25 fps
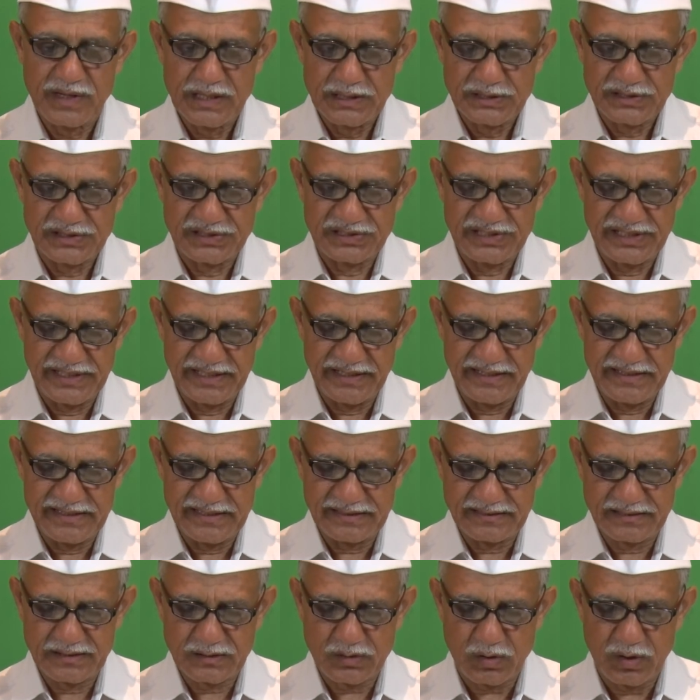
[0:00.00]

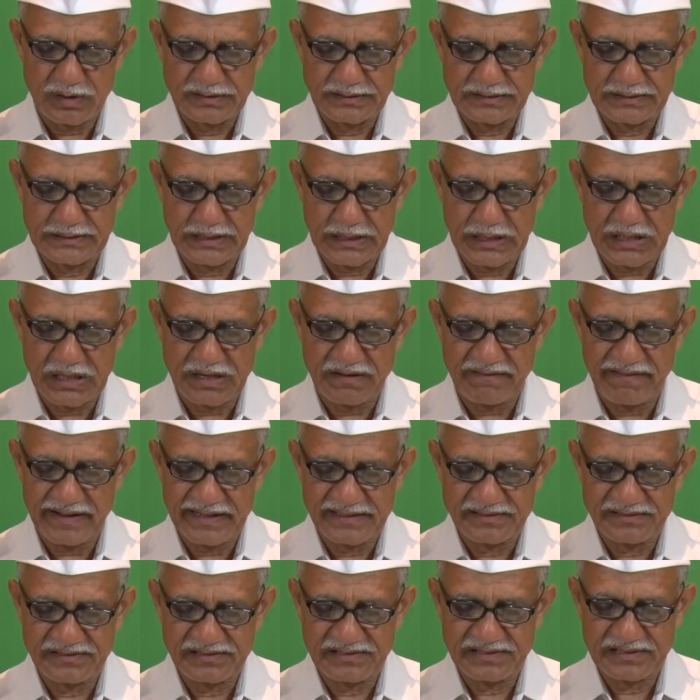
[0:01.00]
serious
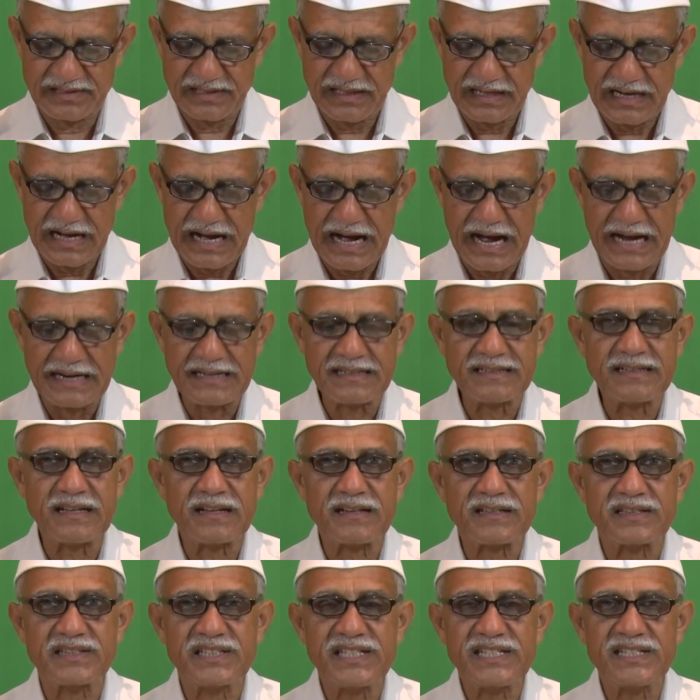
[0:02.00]
consequence under
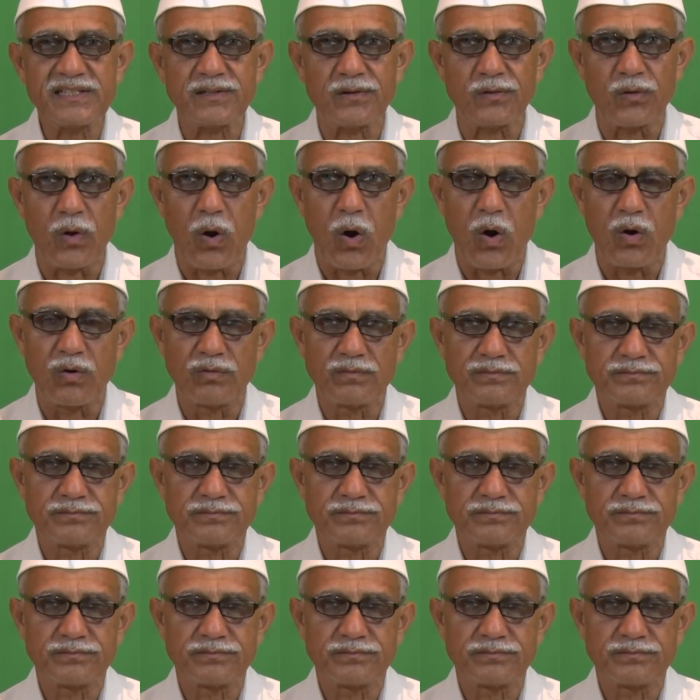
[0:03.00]
the law.